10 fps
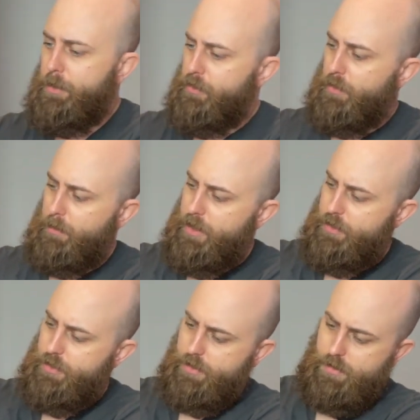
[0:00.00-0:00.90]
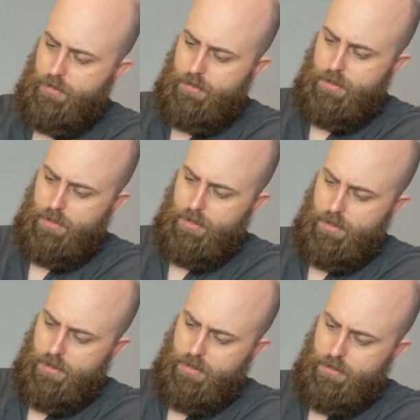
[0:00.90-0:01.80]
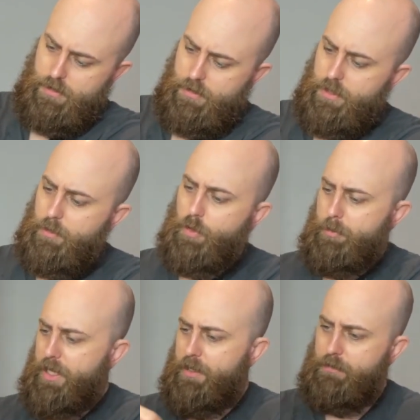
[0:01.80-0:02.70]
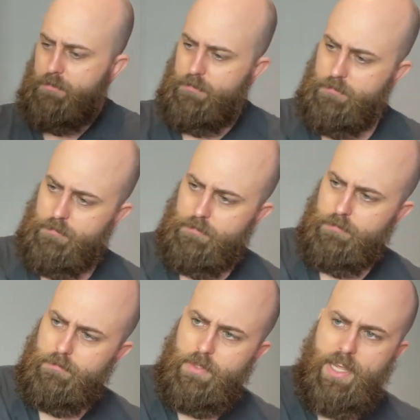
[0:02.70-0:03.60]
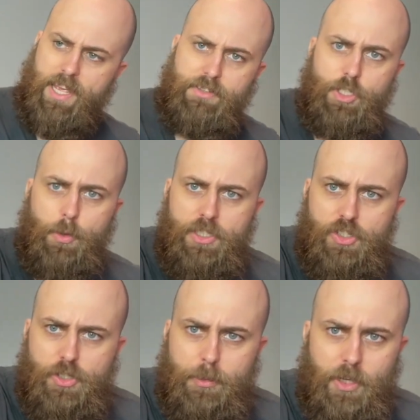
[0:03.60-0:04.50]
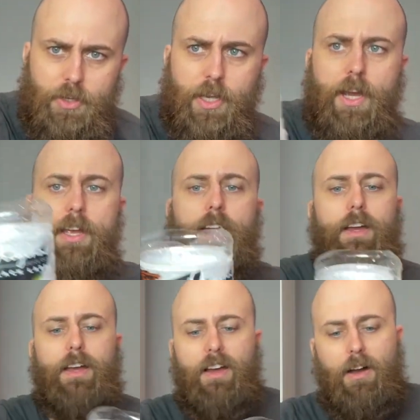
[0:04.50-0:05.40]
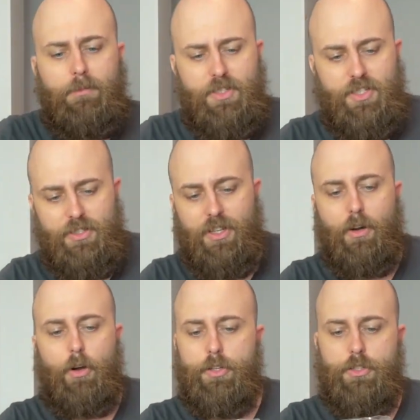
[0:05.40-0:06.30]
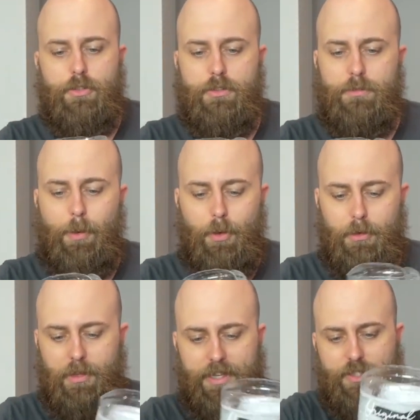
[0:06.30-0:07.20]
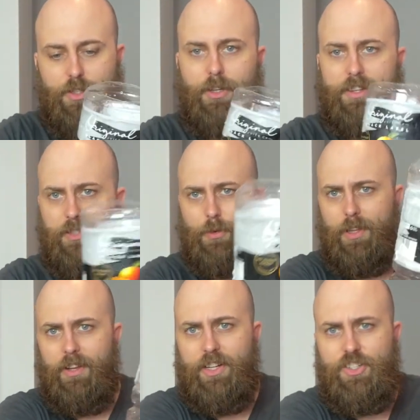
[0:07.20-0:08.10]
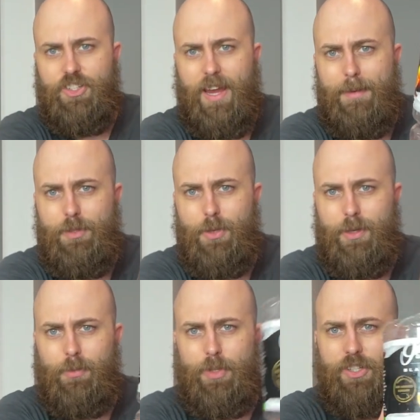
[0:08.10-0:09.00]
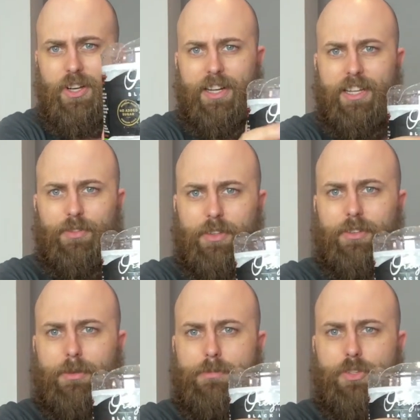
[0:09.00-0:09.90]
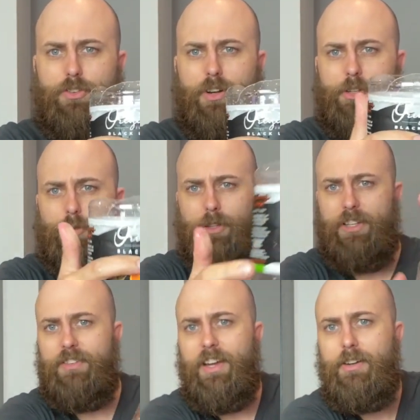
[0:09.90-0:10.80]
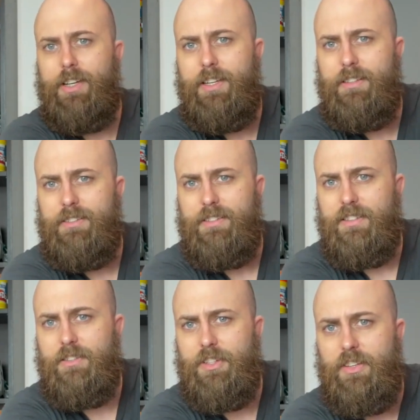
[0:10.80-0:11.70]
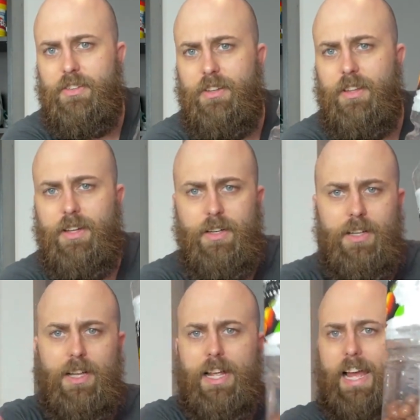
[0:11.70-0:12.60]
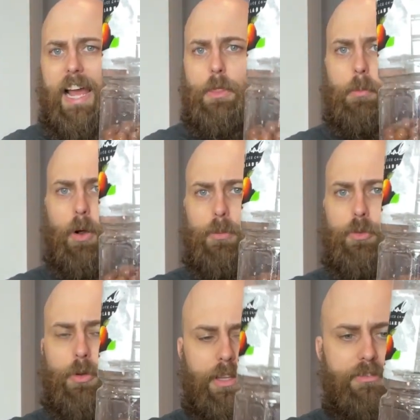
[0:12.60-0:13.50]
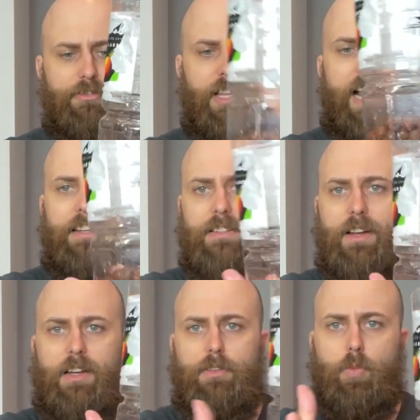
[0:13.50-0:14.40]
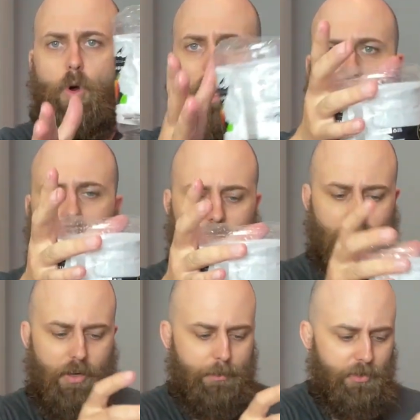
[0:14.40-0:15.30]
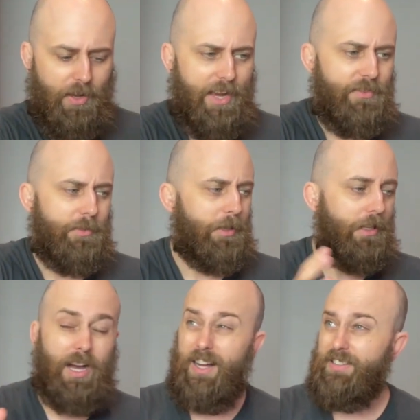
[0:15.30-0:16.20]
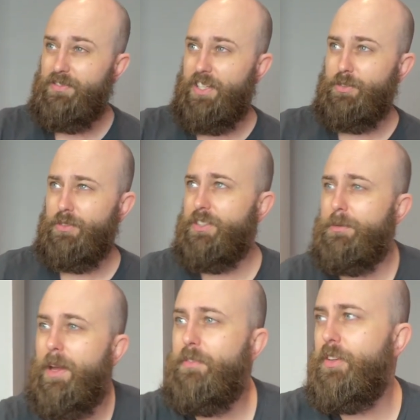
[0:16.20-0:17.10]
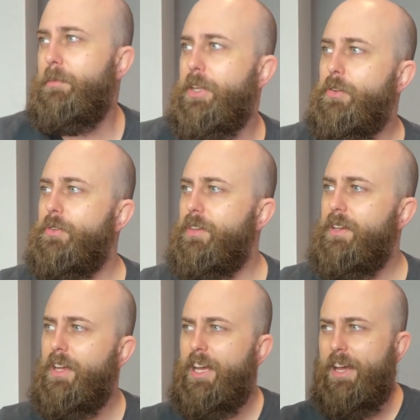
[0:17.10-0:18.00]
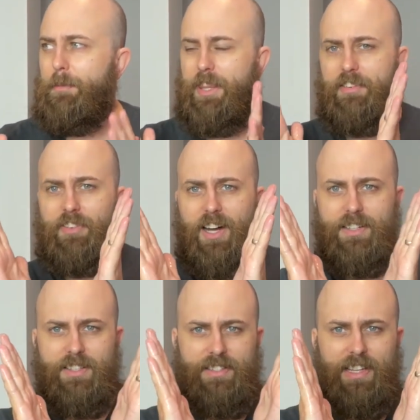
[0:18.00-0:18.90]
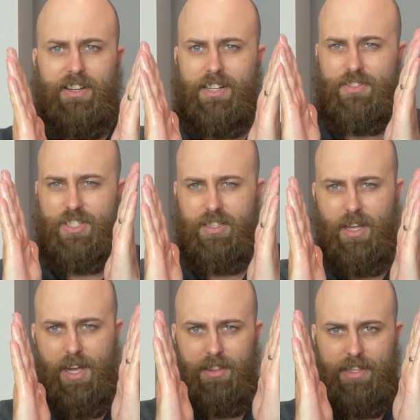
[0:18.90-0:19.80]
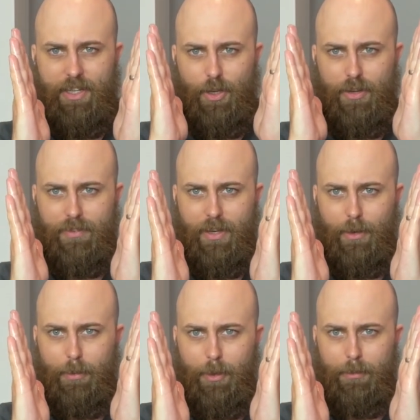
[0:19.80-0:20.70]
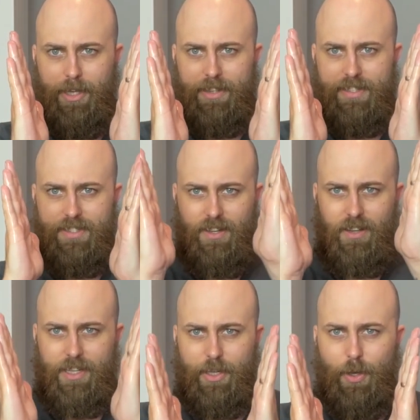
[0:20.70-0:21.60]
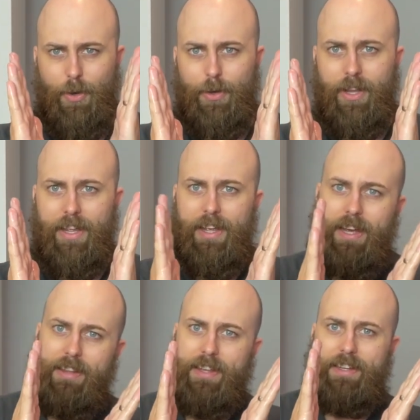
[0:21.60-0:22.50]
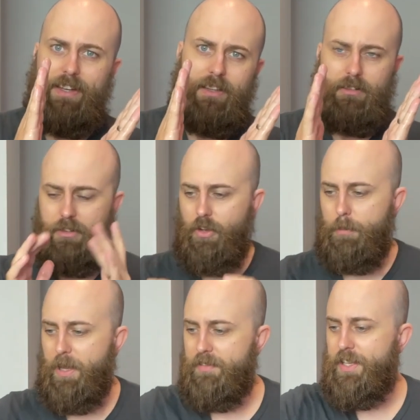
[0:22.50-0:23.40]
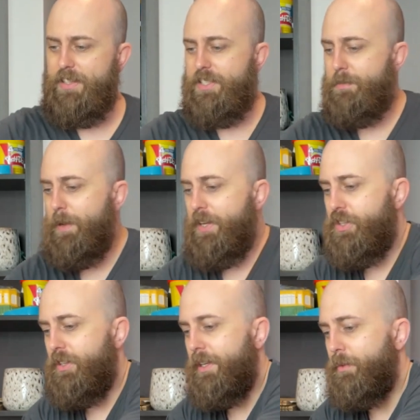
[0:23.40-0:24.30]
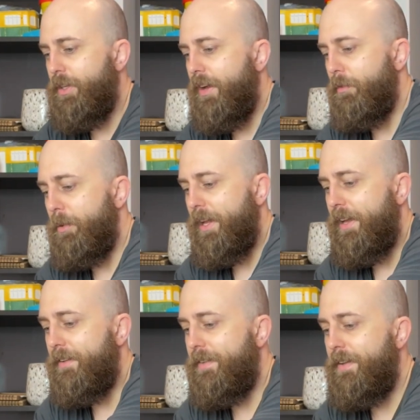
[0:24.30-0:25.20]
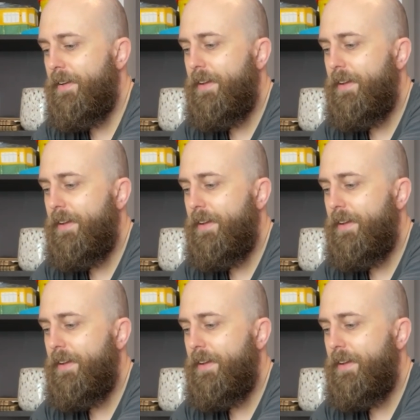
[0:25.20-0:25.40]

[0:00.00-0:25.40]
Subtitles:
bit too much. You want about 2 inches should be okay. I'm just using an orange juice bottle. It's got this really nice shape to it, which kind of gives it some structural integrity. I don't know if you can see that. And the bottom's really flat and kind of as wide as the top. So I have some glass vessels that you may have seen me using, but they're vases and they're kind of slightly curved in at the bottom like this, kind of like a cone, and they can get a little top heavy, especially when you have a plant